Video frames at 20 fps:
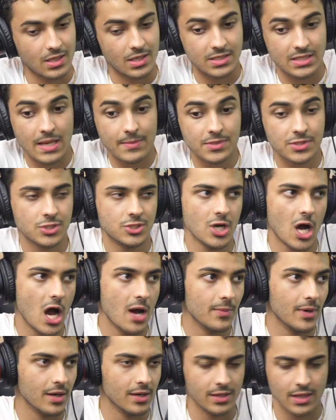His name is
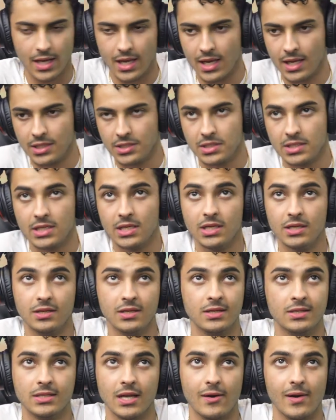Jama, and he
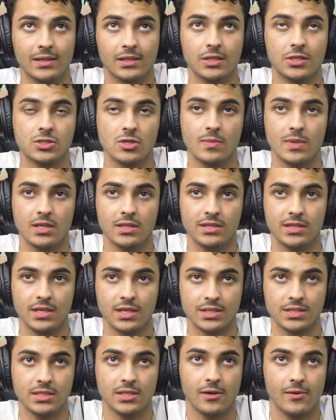directed so many
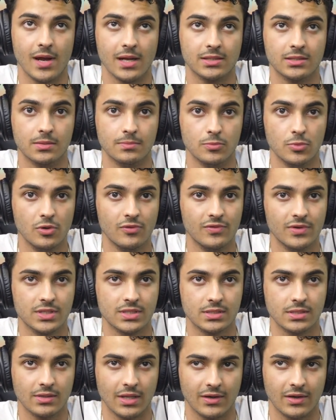things. He directed
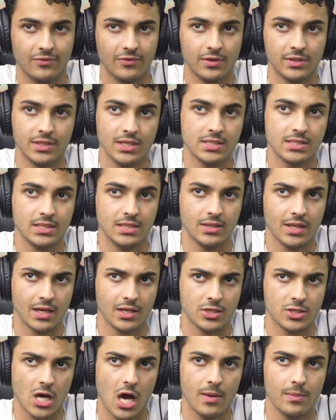movies like for Disney,
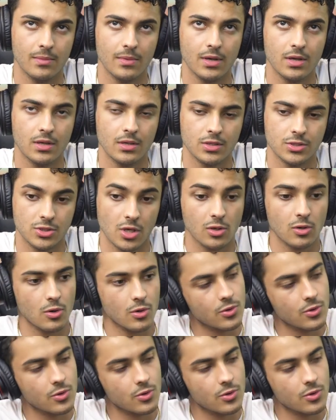like Jungle